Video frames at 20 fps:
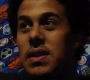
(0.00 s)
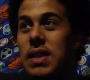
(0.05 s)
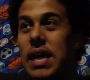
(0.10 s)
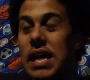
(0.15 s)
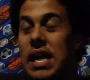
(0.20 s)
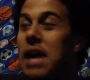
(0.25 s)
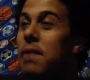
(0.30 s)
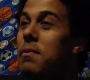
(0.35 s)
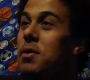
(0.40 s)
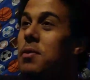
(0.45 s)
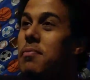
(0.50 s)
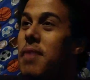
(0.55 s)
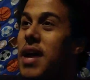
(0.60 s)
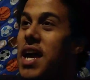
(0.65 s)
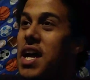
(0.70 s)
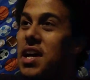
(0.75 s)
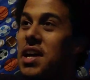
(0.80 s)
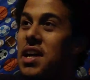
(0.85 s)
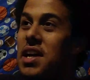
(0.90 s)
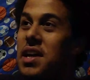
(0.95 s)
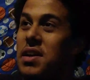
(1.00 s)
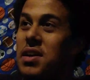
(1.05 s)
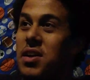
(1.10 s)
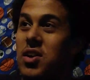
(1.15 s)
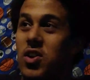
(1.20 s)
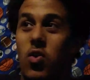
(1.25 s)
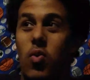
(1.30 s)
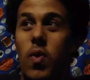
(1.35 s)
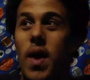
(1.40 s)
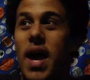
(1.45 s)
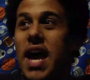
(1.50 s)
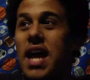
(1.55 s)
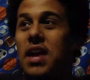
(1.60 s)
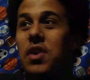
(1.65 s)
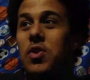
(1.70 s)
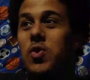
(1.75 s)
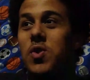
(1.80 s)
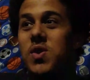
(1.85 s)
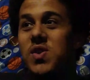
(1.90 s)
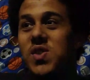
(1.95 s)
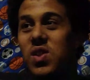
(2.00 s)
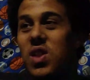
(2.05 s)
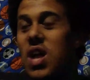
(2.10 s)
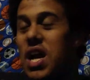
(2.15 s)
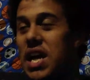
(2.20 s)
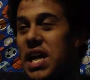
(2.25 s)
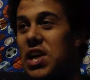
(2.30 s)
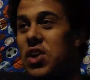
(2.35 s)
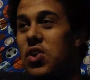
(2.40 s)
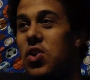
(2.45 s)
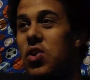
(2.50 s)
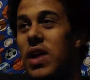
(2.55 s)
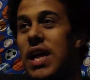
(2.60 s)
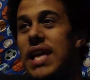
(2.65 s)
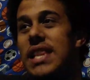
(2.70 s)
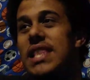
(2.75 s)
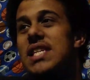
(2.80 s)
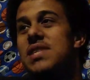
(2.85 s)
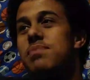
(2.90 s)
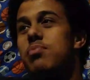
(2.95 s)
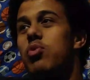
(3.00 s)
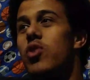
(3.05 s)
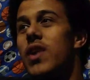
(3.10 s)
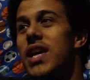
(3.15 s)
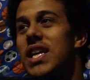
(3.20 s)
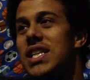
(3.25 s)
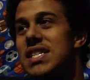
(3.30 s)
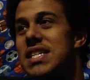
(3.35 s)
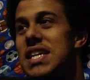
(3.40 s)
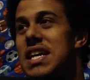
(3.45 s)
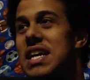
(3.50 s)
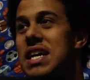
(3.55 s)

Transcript: Like, I will make Gwen, who is Lucky Girl at this point,